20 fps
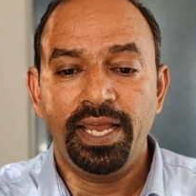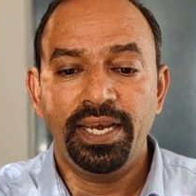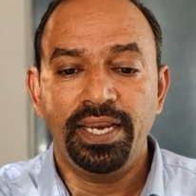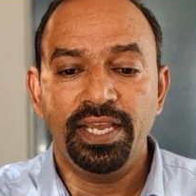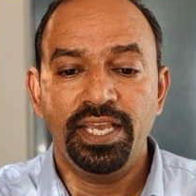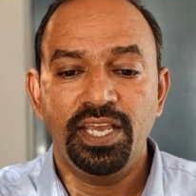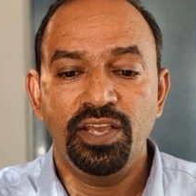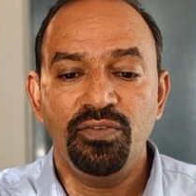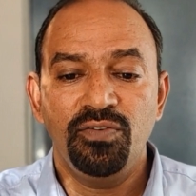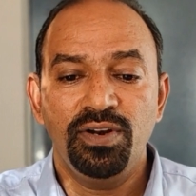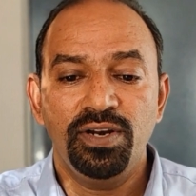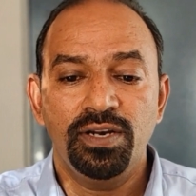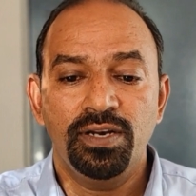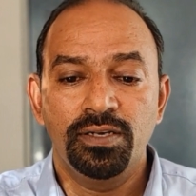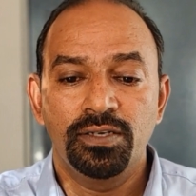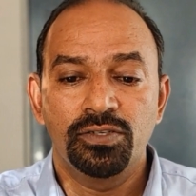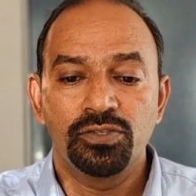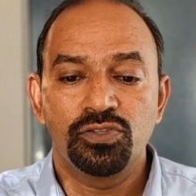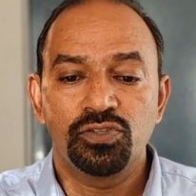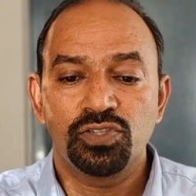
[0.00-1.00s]
he will
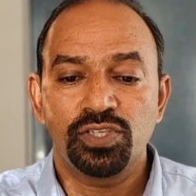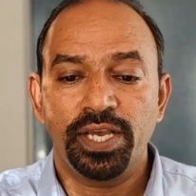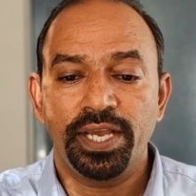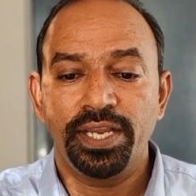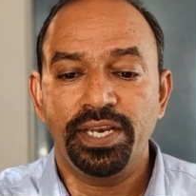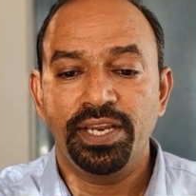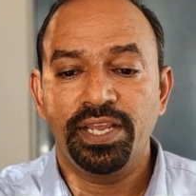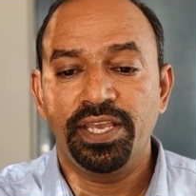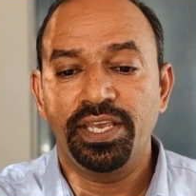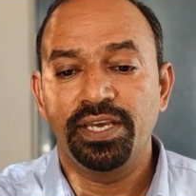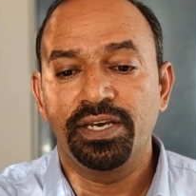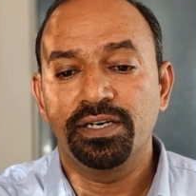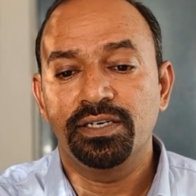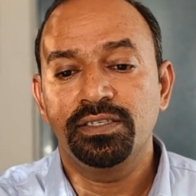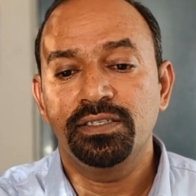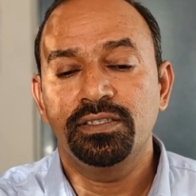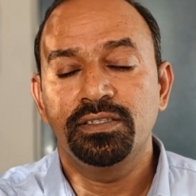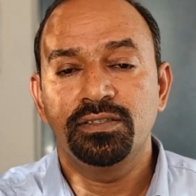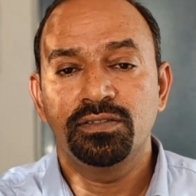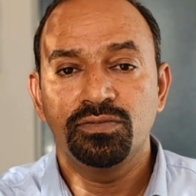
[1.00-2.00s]
sign
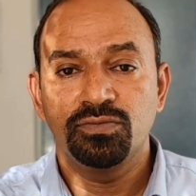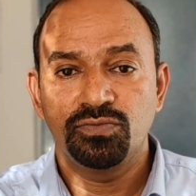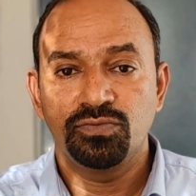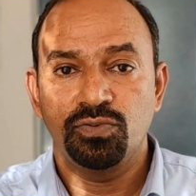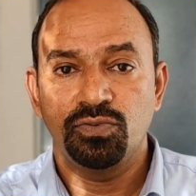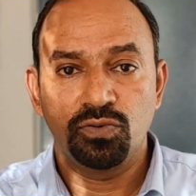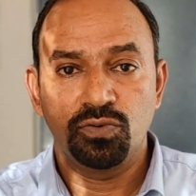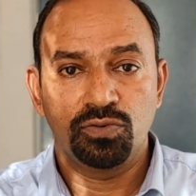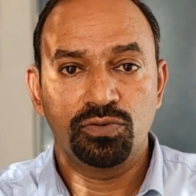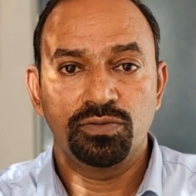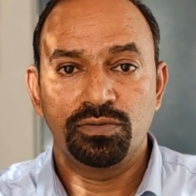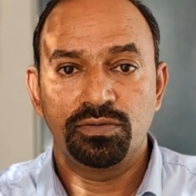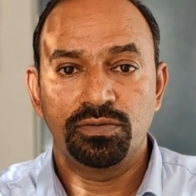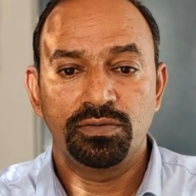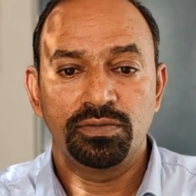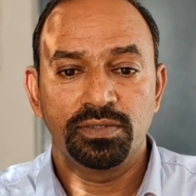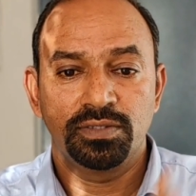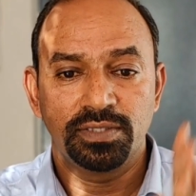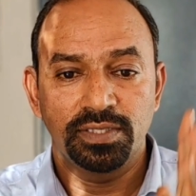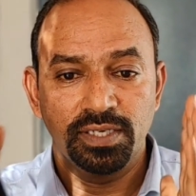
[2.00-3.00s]
here for
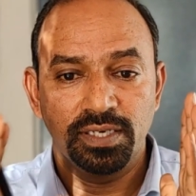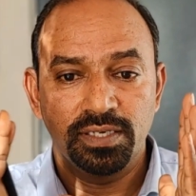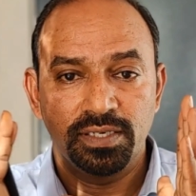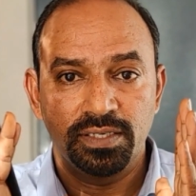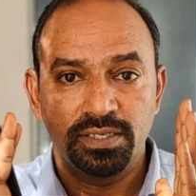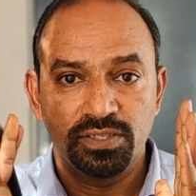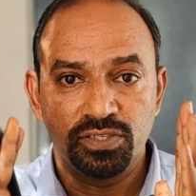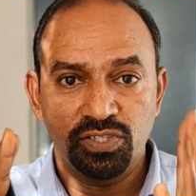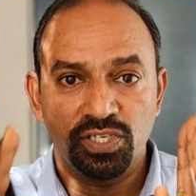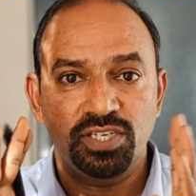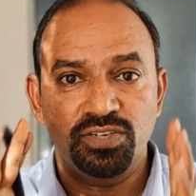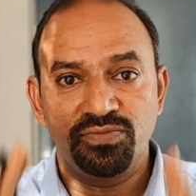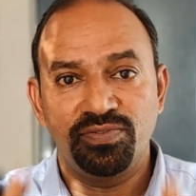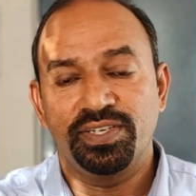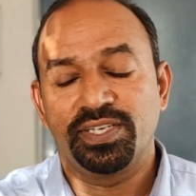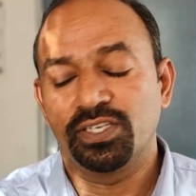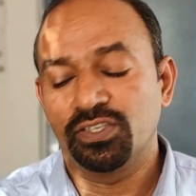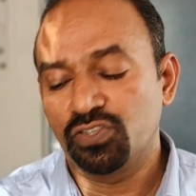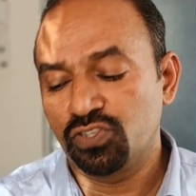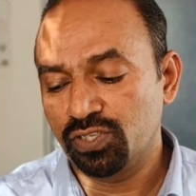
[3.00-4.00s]
the
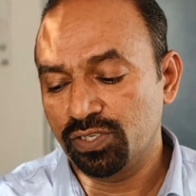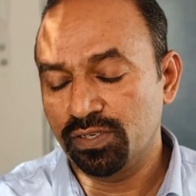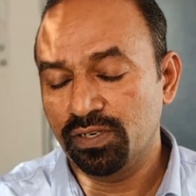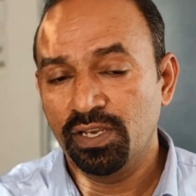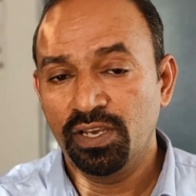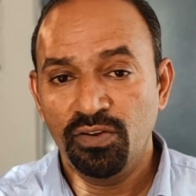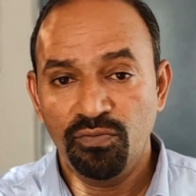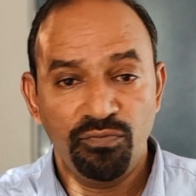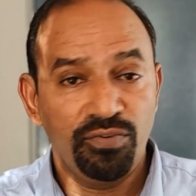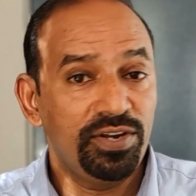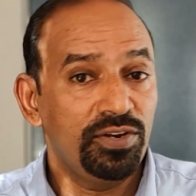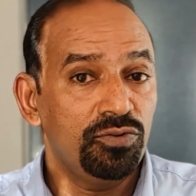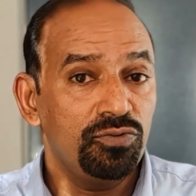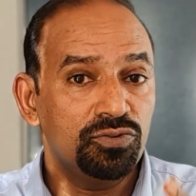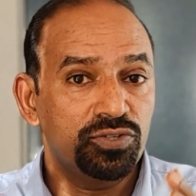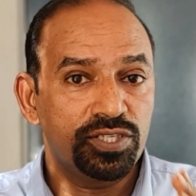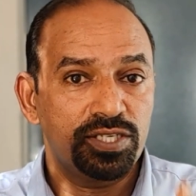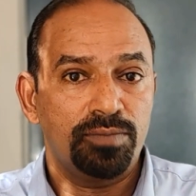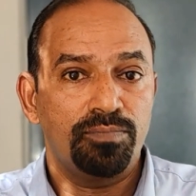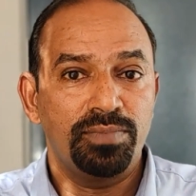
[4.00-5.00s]
certification when you
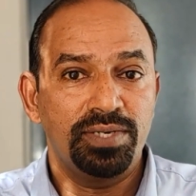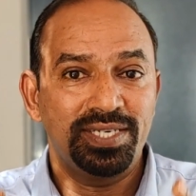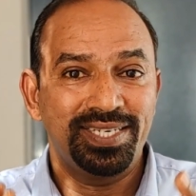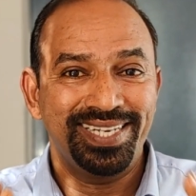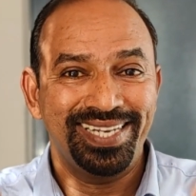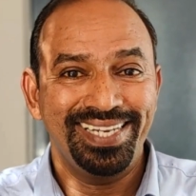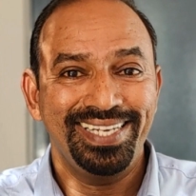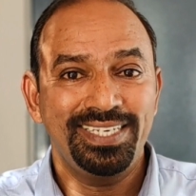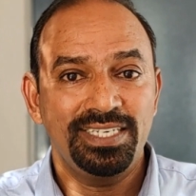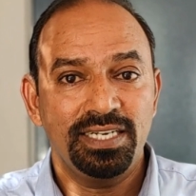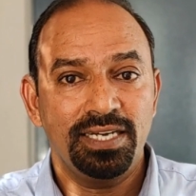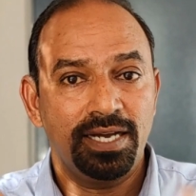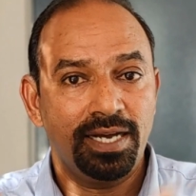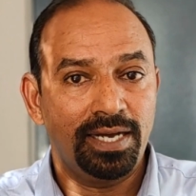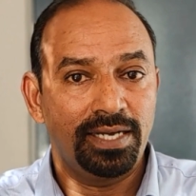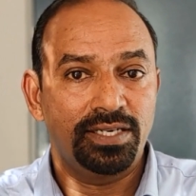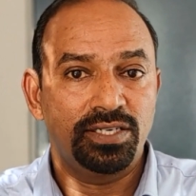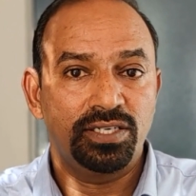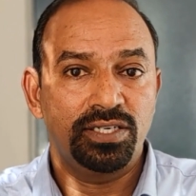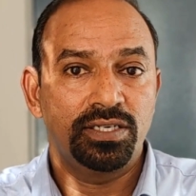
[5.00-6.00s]
submit it
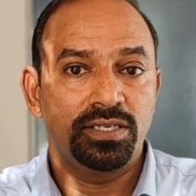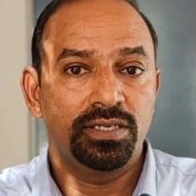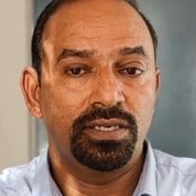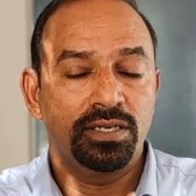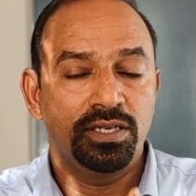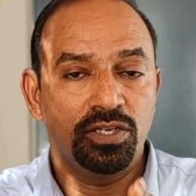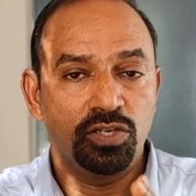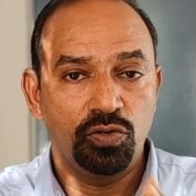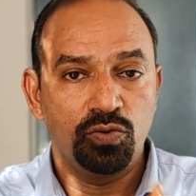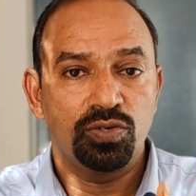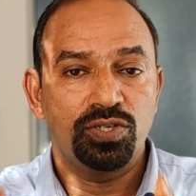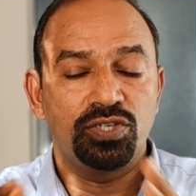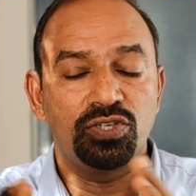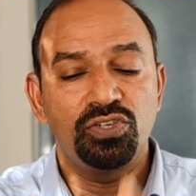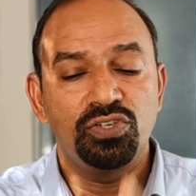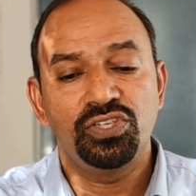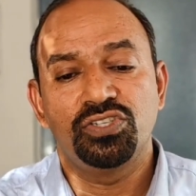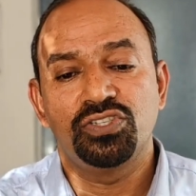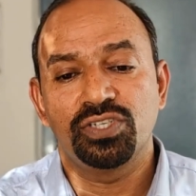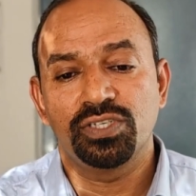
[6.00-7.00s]
at your
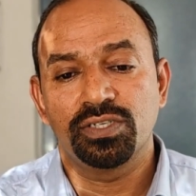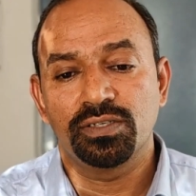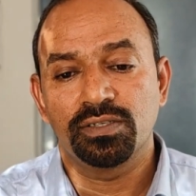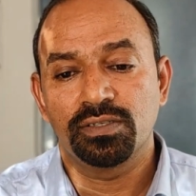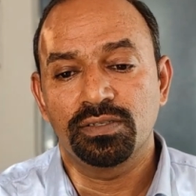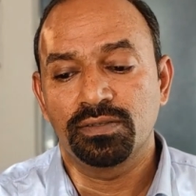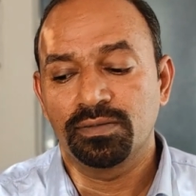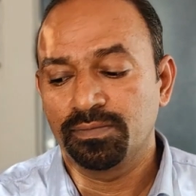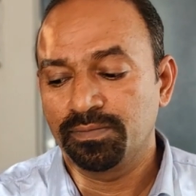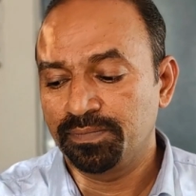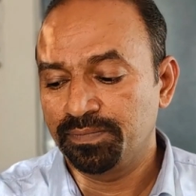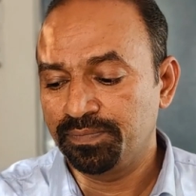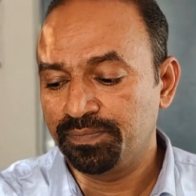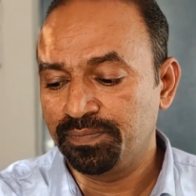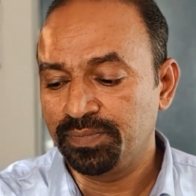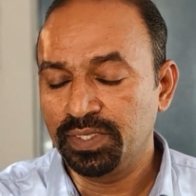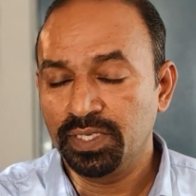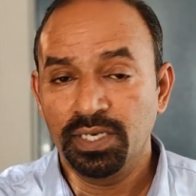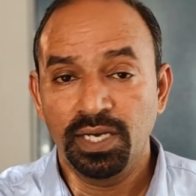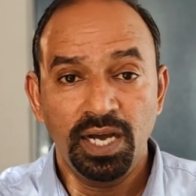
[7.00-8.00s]
teacher
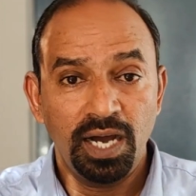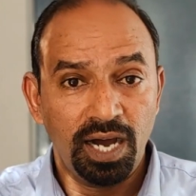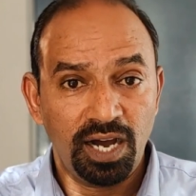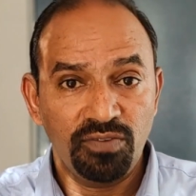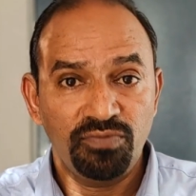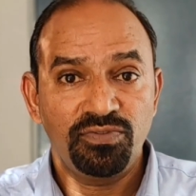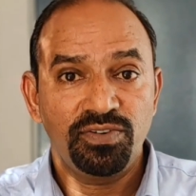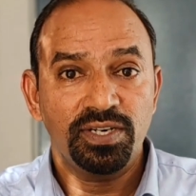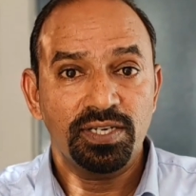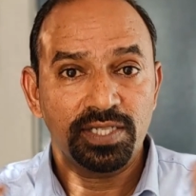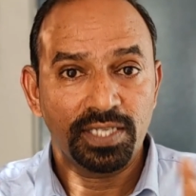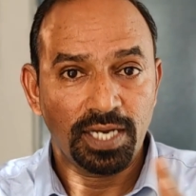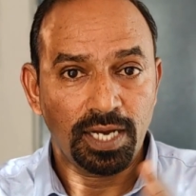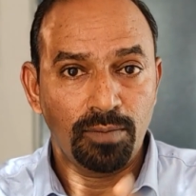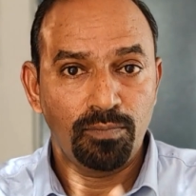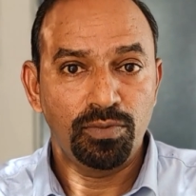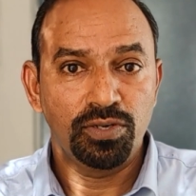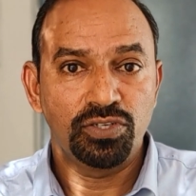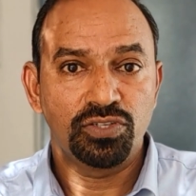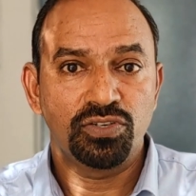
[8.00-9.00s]
after the
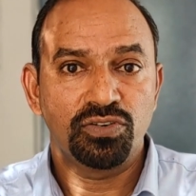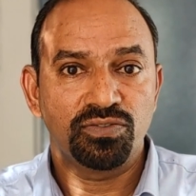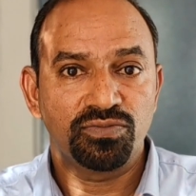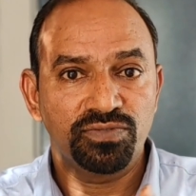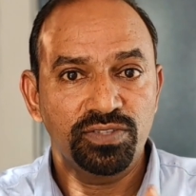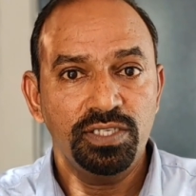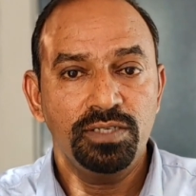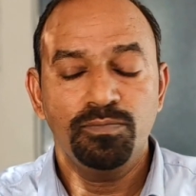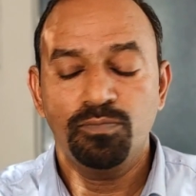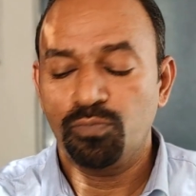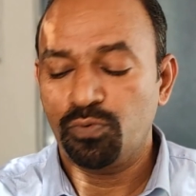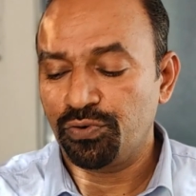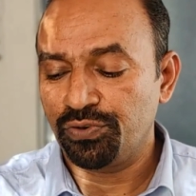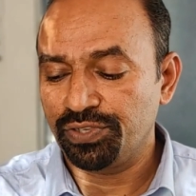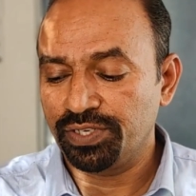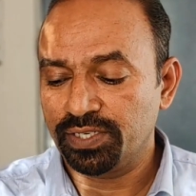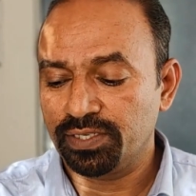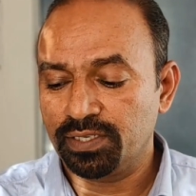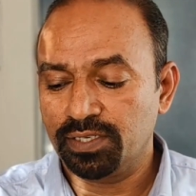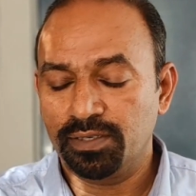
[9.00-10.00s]
completion of the
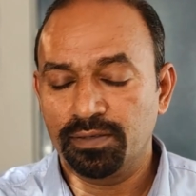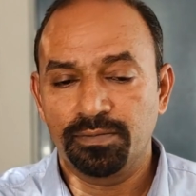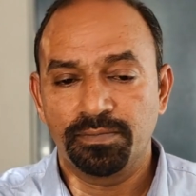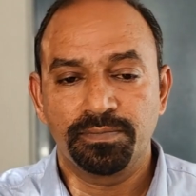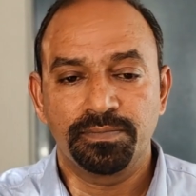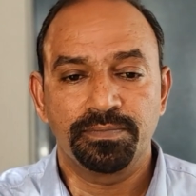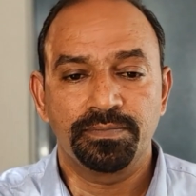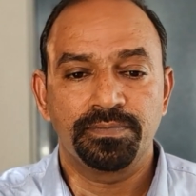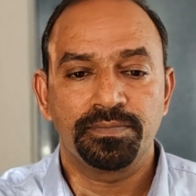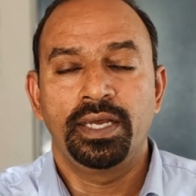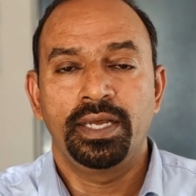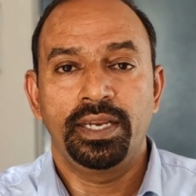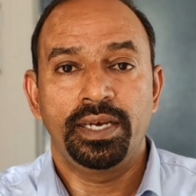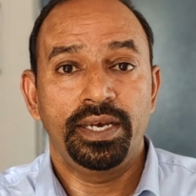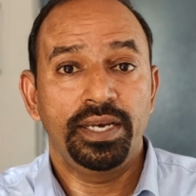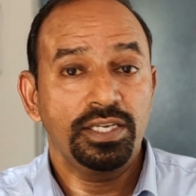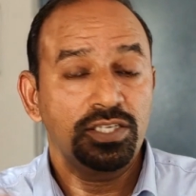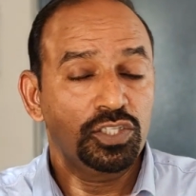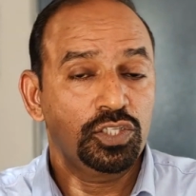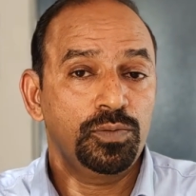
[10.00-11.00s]
project.
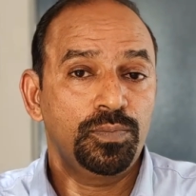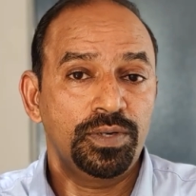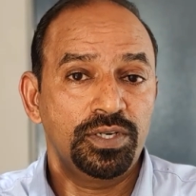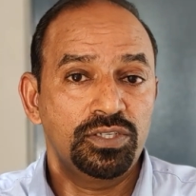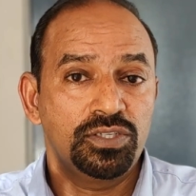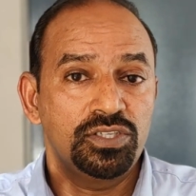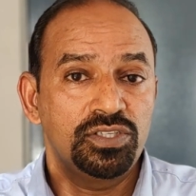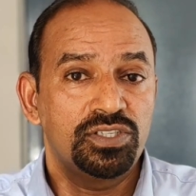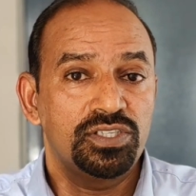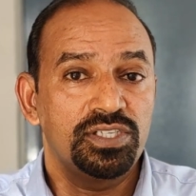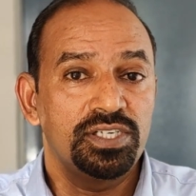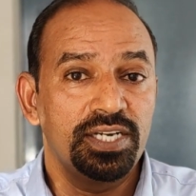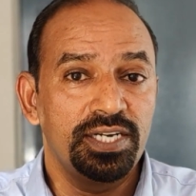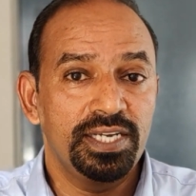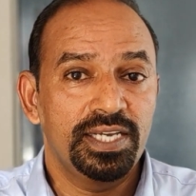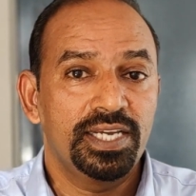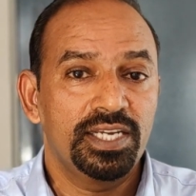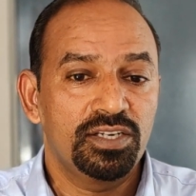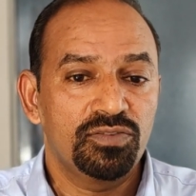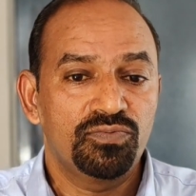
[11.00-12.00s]
Next page is
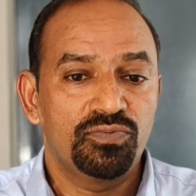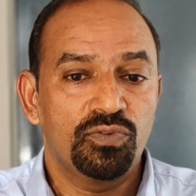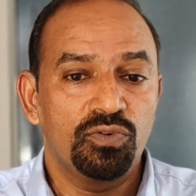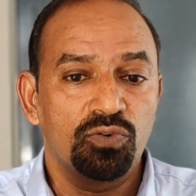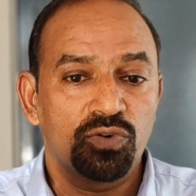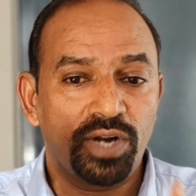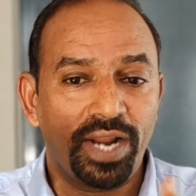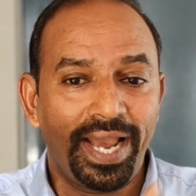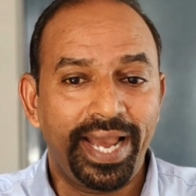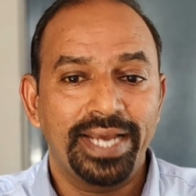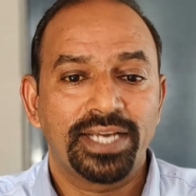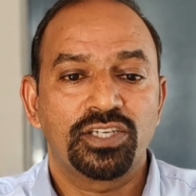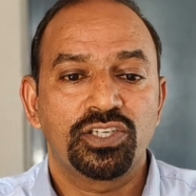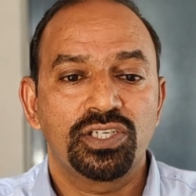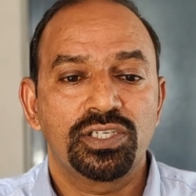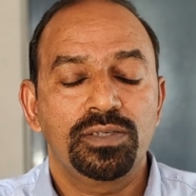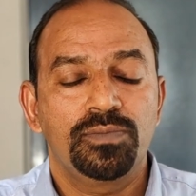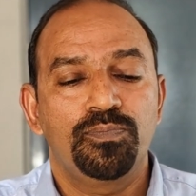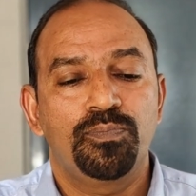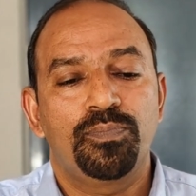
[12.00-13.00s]
dedicated for
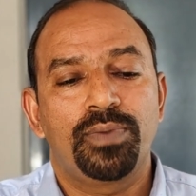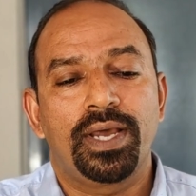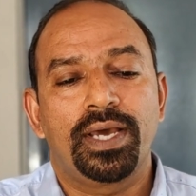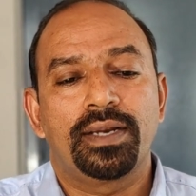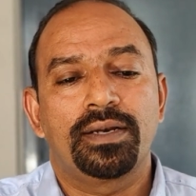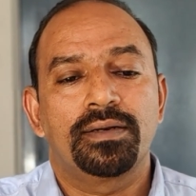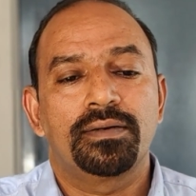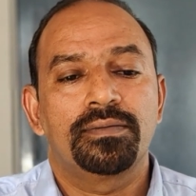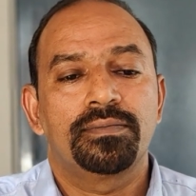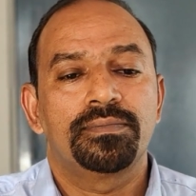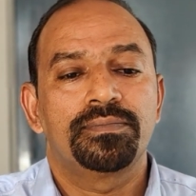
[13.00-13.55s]
action plan.